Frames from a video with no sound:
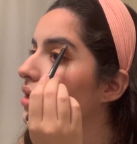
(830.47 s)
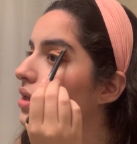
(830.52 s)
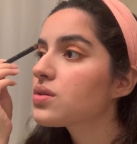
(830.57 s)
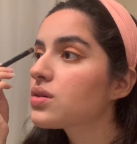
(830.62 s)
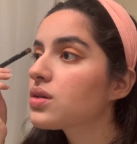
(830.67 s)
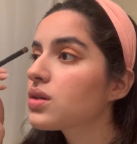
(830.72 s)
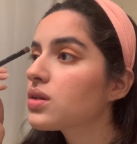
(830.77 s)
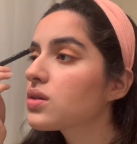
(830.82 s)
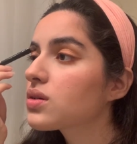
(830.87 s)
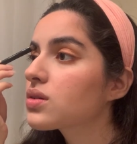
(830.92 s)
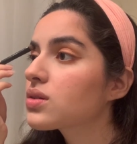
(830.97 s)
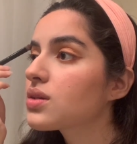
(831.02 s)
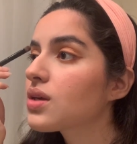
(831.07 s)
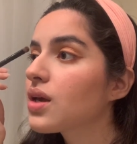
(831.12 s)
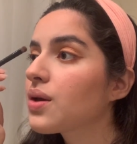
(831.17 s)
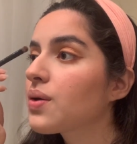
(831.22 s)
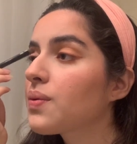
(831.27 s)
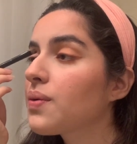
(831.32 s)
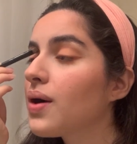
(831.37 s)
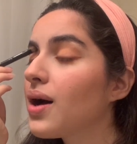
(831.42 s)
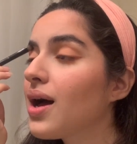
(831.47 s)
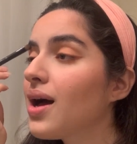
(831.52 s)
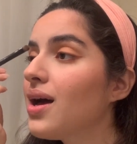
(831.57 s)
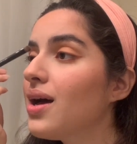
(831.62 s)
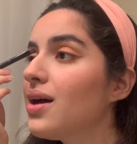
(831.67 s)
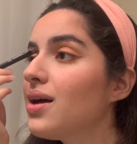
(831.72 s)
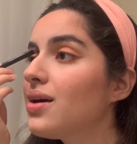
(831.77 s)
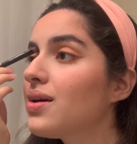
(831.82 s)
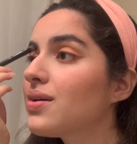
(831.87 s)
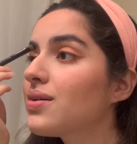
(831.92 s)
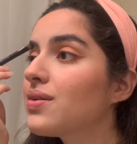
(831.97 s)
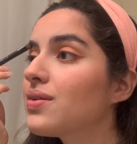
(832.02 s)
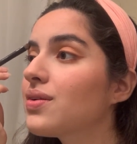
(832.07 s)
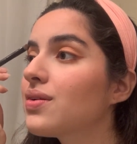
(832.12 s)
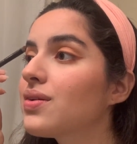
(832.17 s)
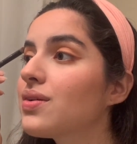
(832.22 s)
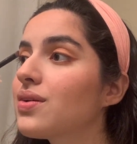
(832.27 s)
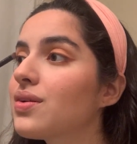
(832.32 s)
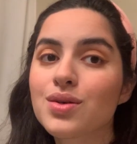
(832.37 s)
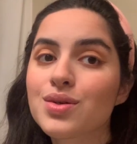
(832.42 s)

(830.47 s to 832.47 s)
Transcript: So it looks like, wow,